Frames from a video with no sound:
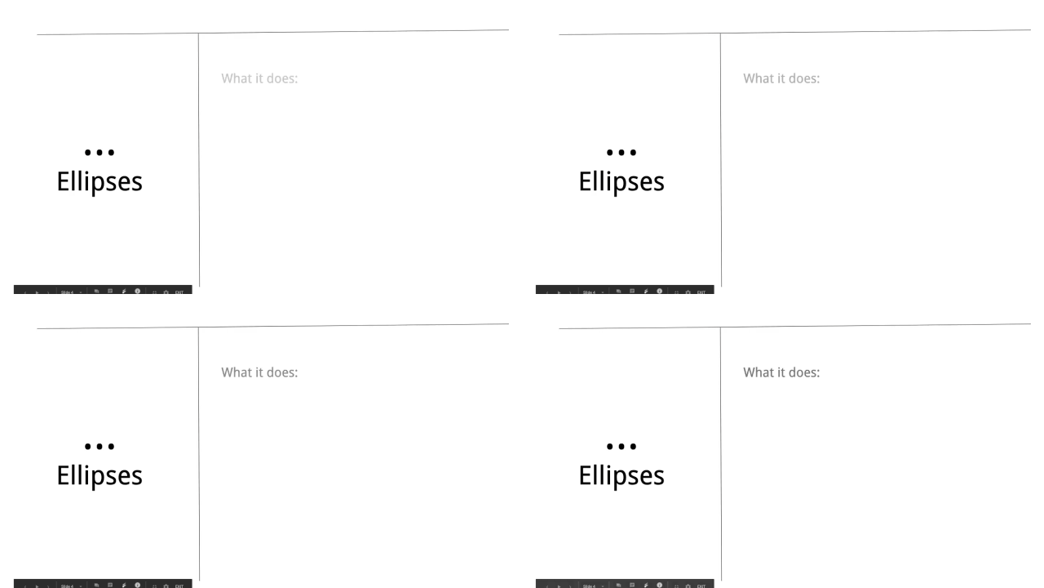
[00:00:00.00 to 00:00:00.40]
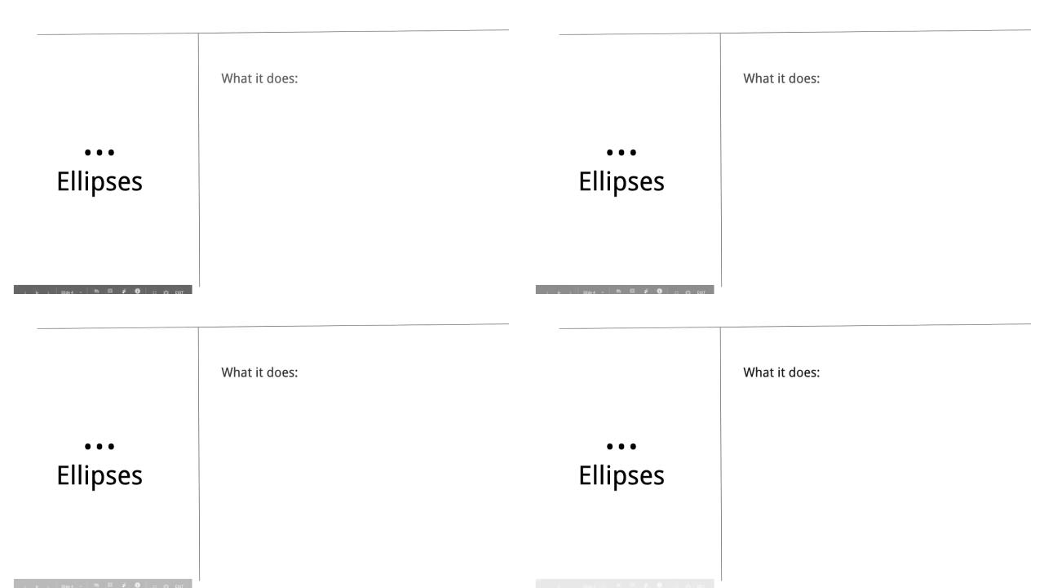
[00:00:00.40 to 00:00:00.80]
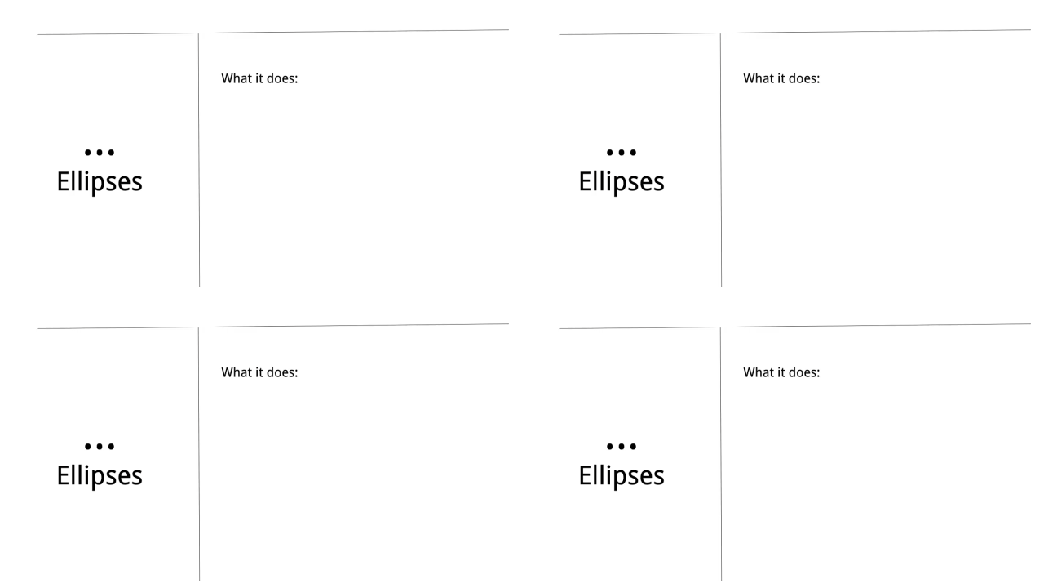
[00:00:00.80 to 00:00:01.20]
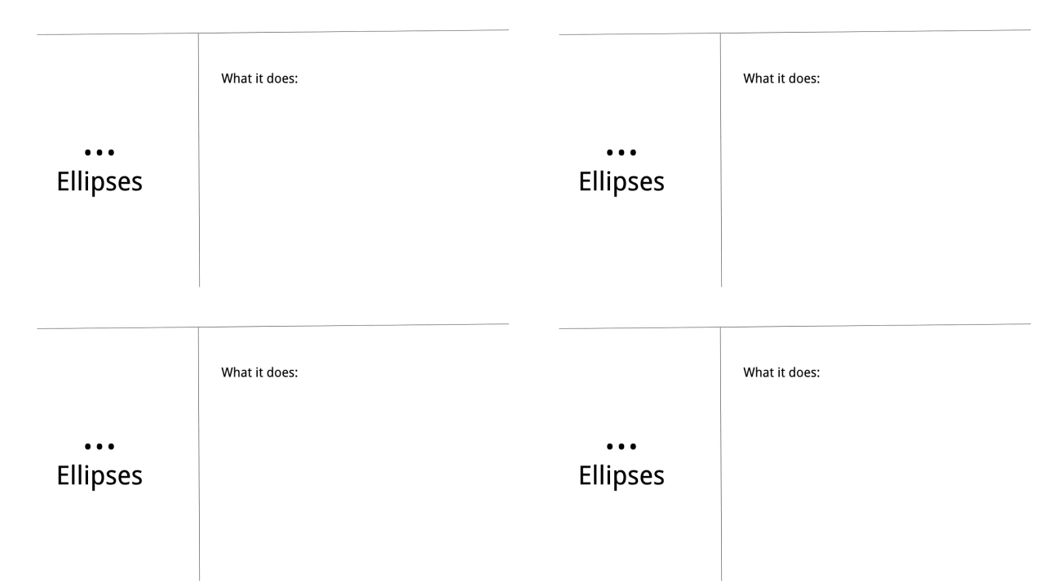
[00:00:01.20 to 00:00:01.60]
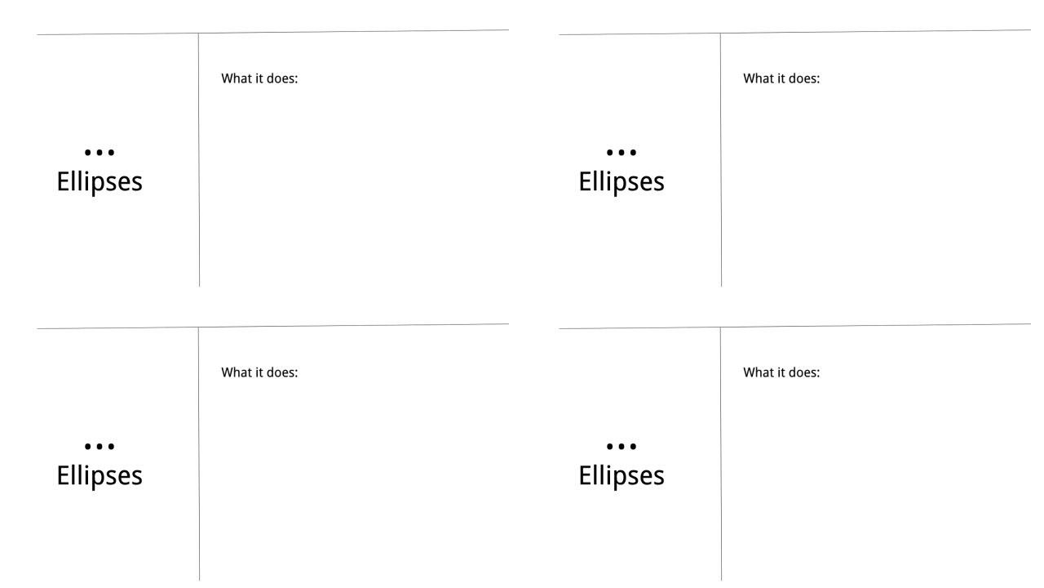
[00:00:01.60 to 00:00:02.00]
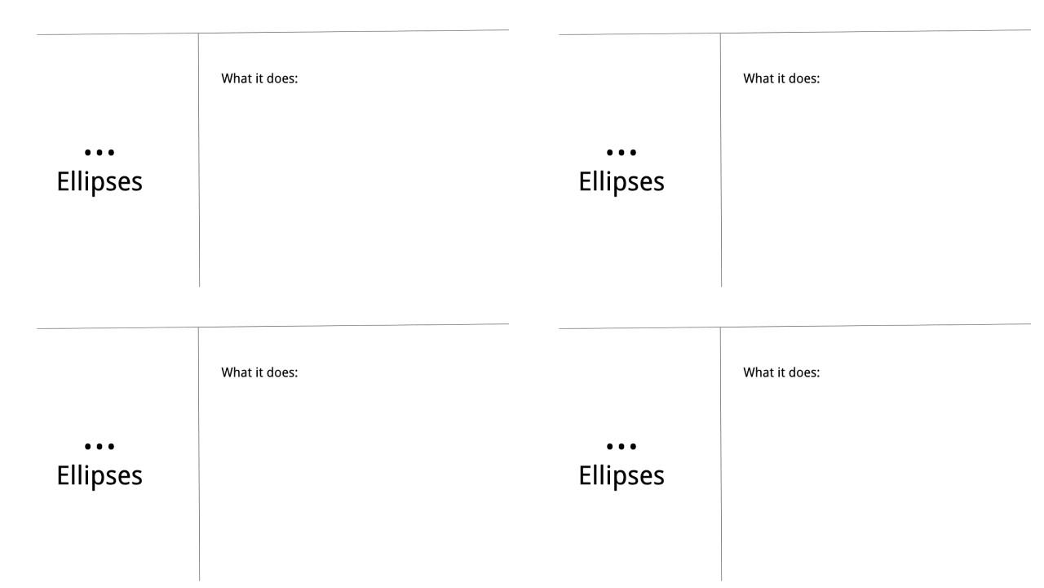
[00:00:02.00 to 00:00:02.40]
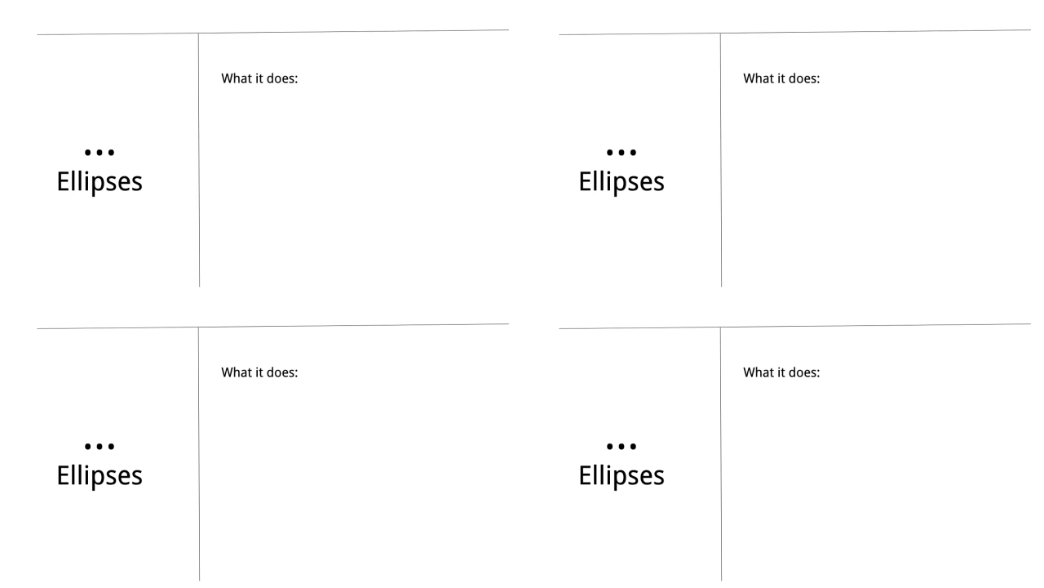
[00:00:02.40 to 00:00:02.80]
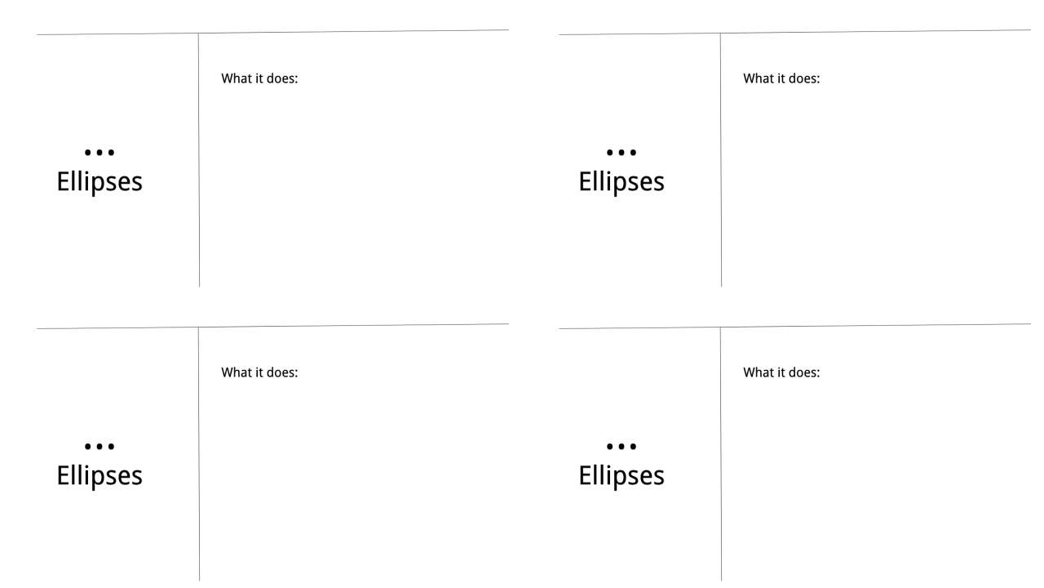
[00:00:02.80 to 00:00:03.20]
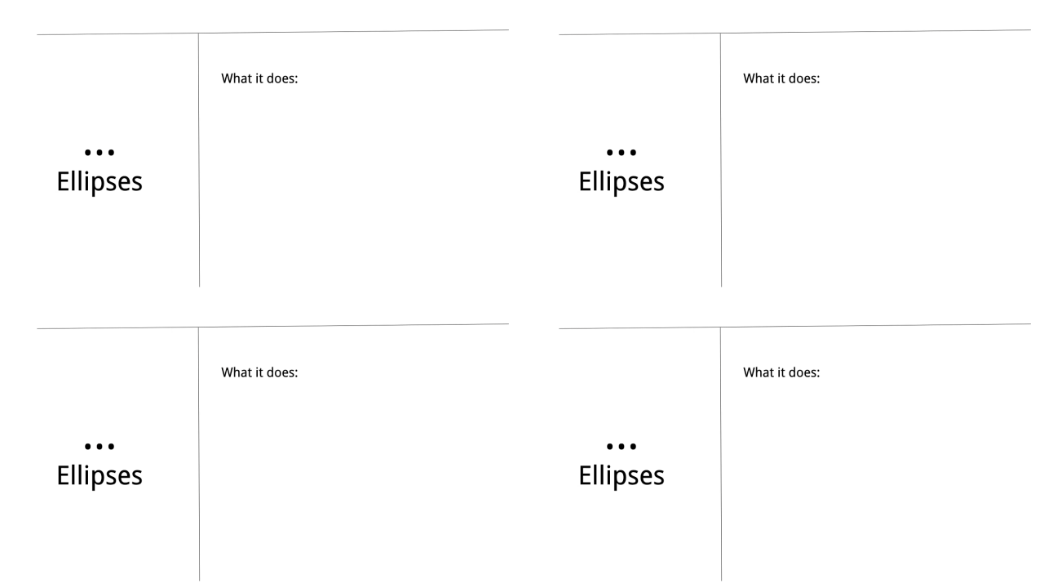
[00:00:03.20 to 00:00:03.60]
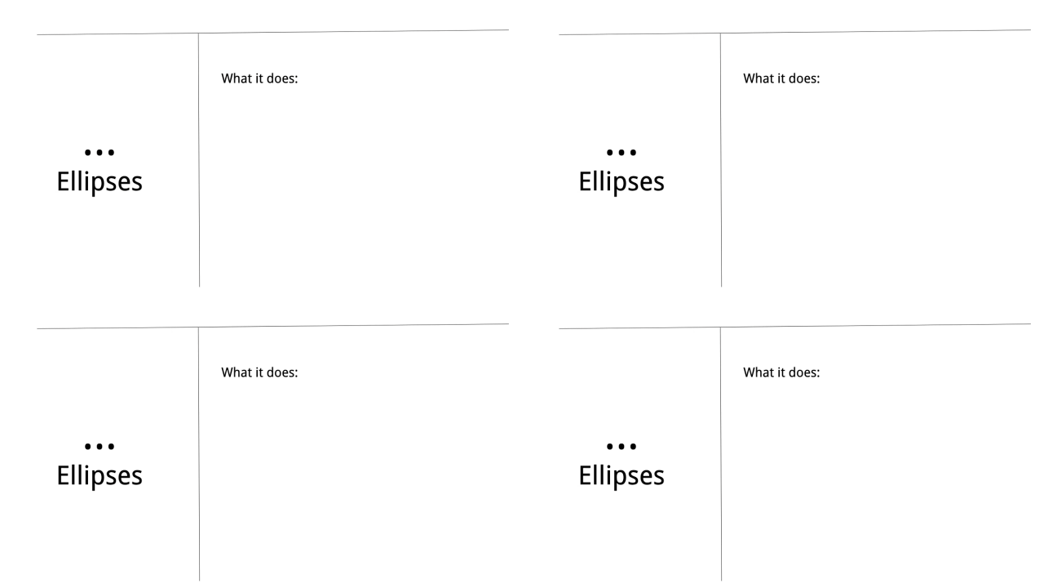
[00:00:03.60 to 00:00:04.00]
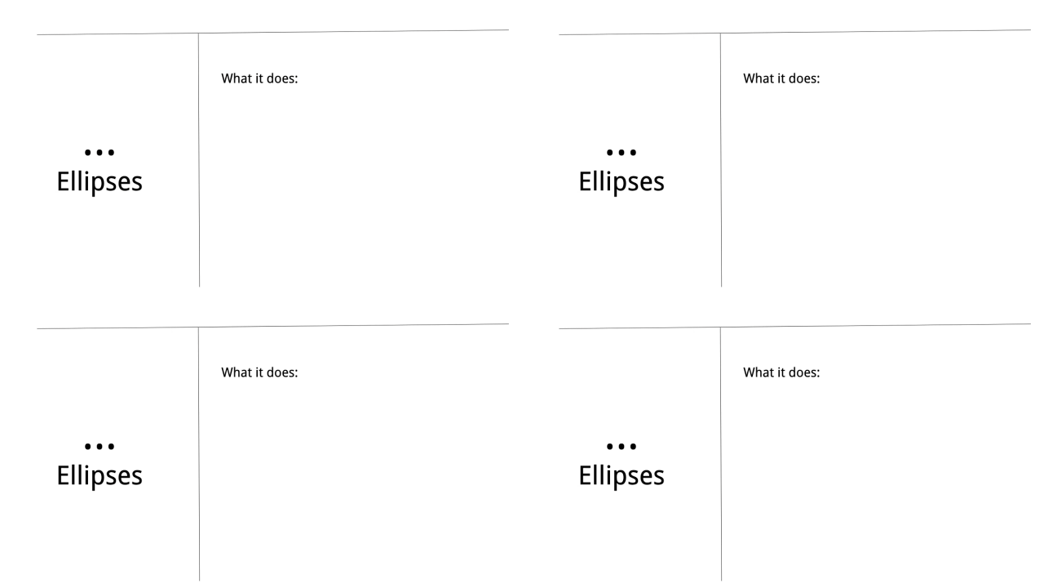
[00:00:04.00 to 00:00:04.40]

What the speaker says: No face is visible, so there are no lips to read.